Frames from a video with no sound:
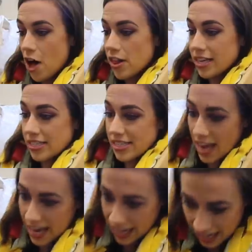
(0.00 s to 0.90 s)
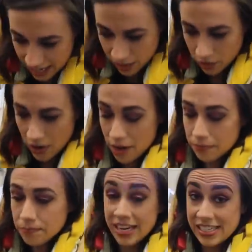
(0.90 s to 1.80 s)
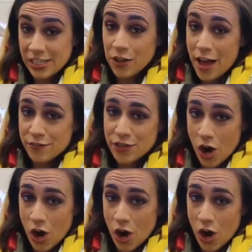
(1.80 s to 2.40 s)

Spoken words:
falling and sliding and hitting the ground. But I still have